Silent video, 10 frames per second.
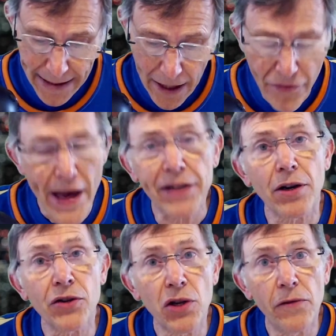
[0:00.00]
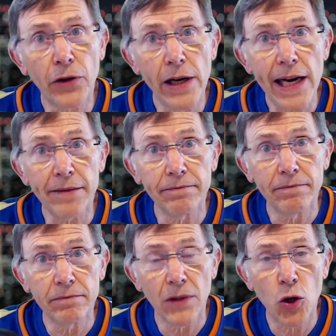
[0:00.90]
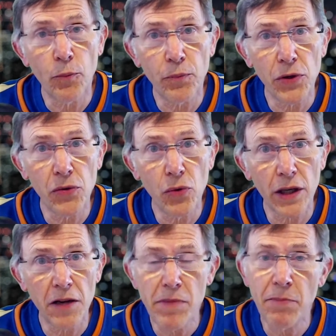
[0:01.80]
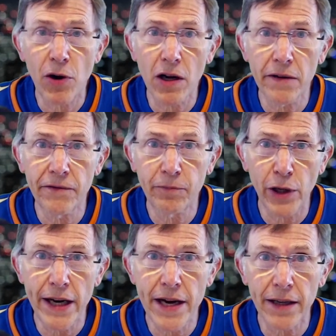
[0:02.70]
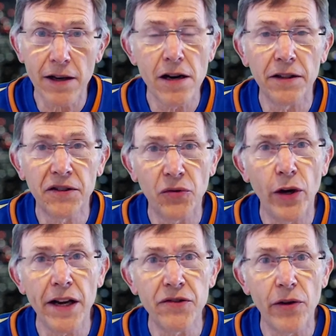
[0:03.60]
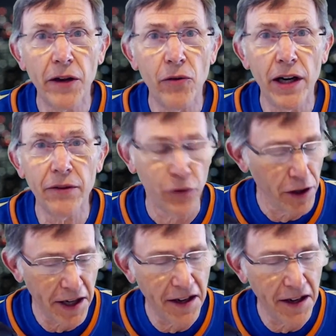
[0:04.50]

That's our show for tonight. Hope you can be part of PLAAY.con 2021. Really getting